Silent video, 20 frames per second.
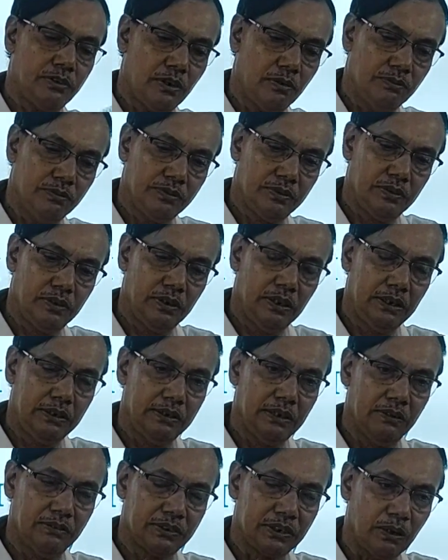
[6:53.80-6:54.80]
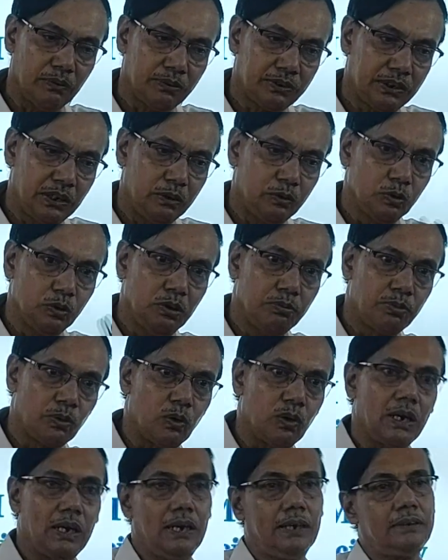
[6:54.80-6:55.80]
from enzyme substrate to the
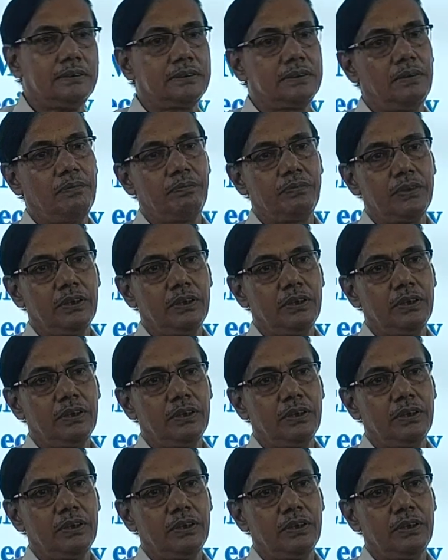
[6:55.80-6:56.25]
products,